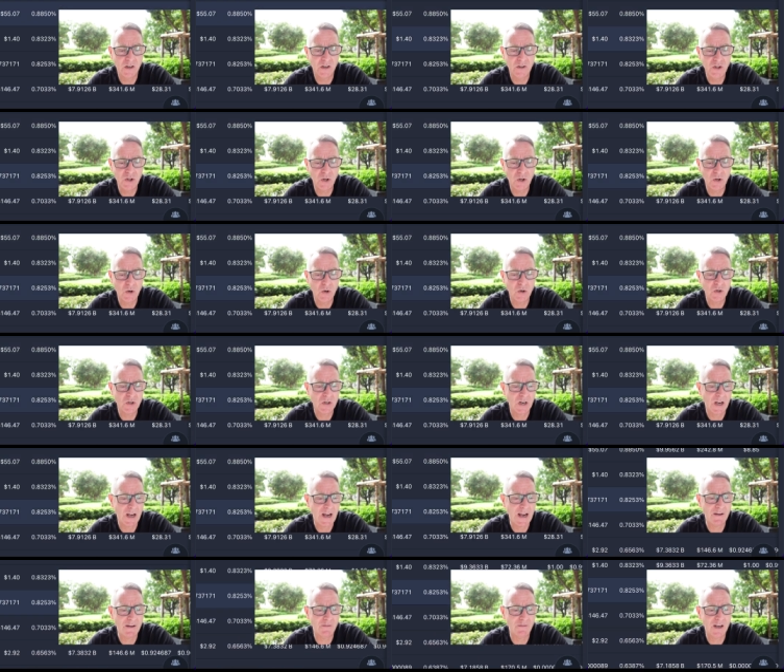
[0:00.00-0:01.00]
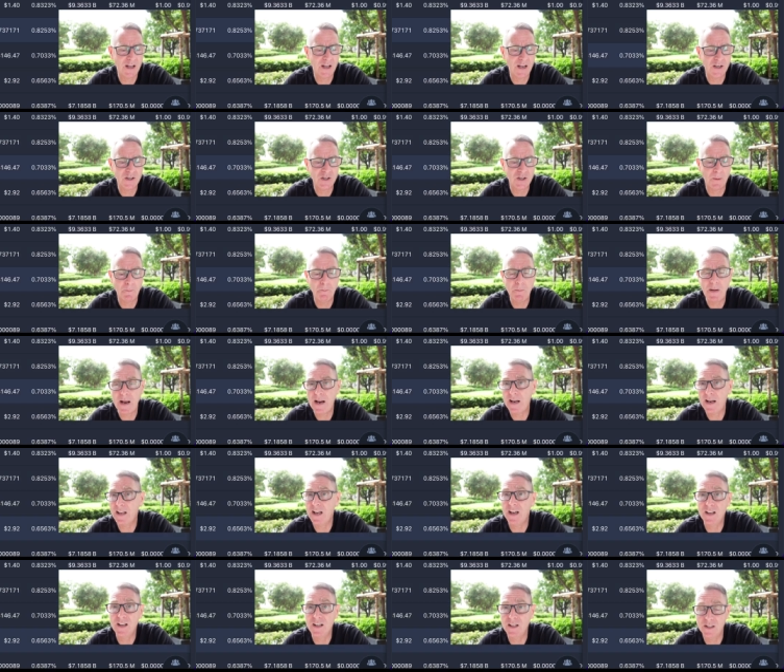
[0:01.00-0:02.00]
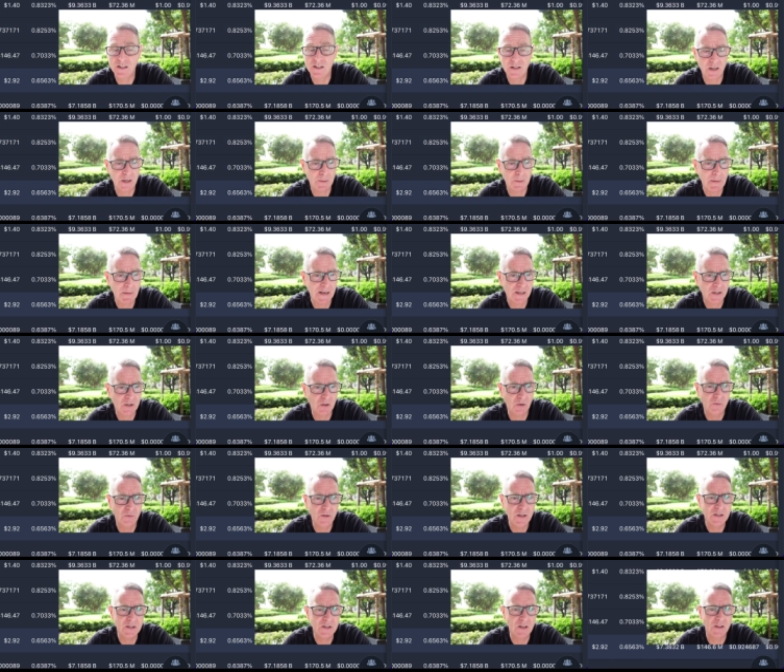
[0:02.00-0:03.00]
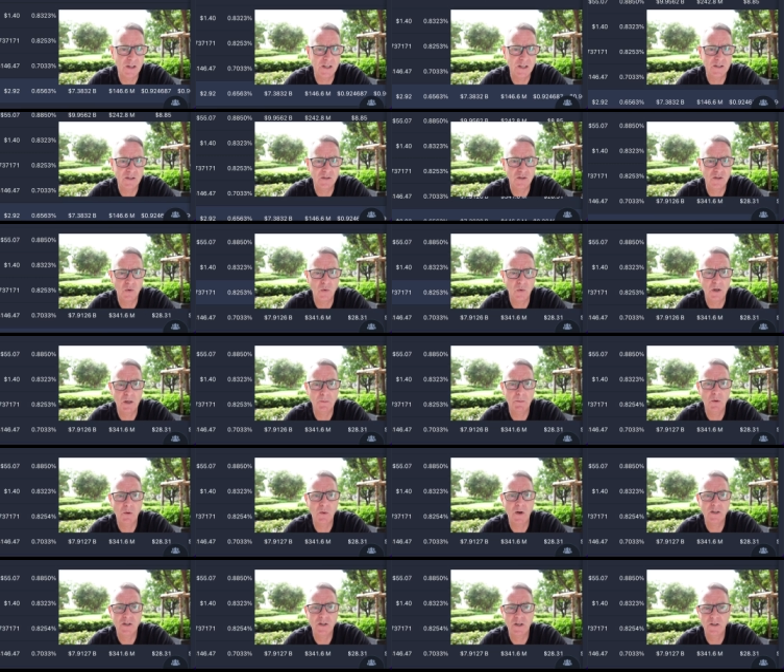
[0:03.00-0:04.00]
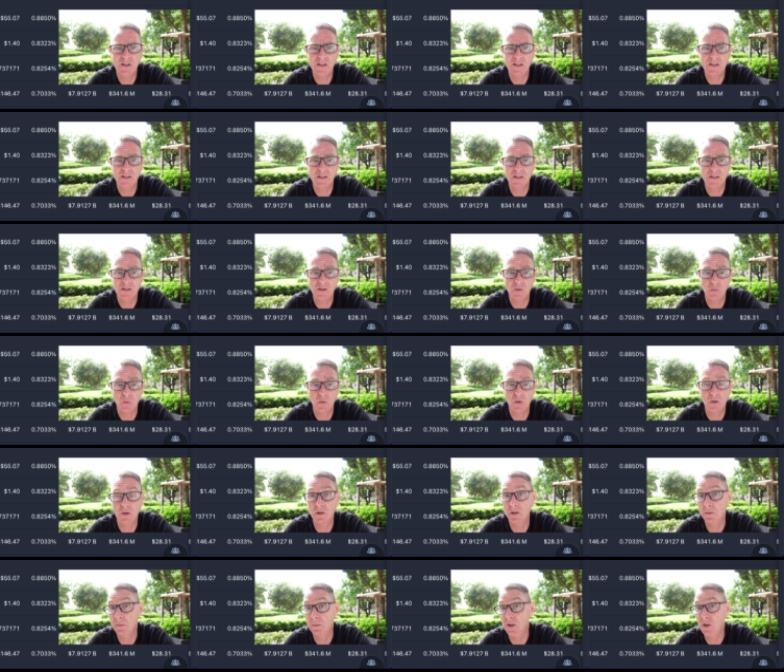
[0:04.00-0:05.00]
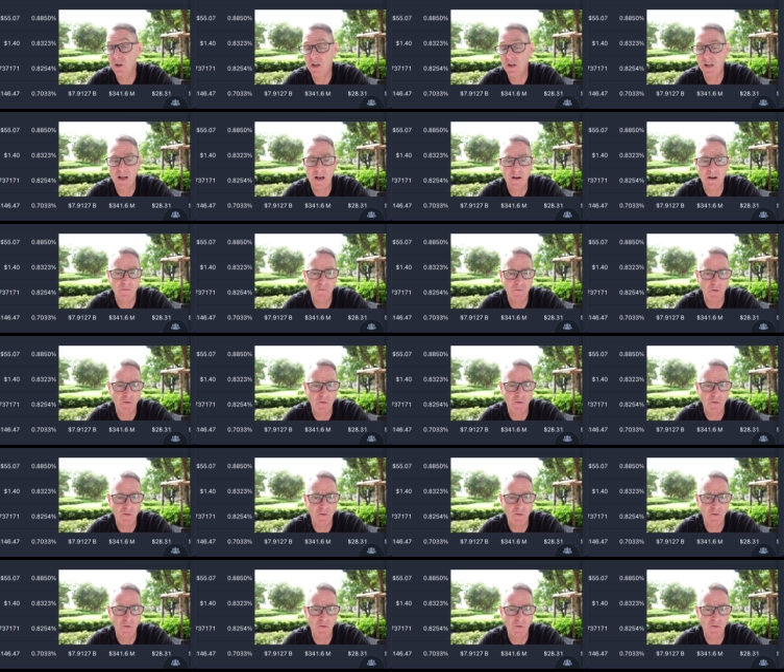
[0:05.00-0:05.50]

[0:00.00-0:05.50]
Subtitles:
Doge, Avalanche, Matic. I got a ton of Matic. So these are the things that you want to be watching. These things are what we want to be looking out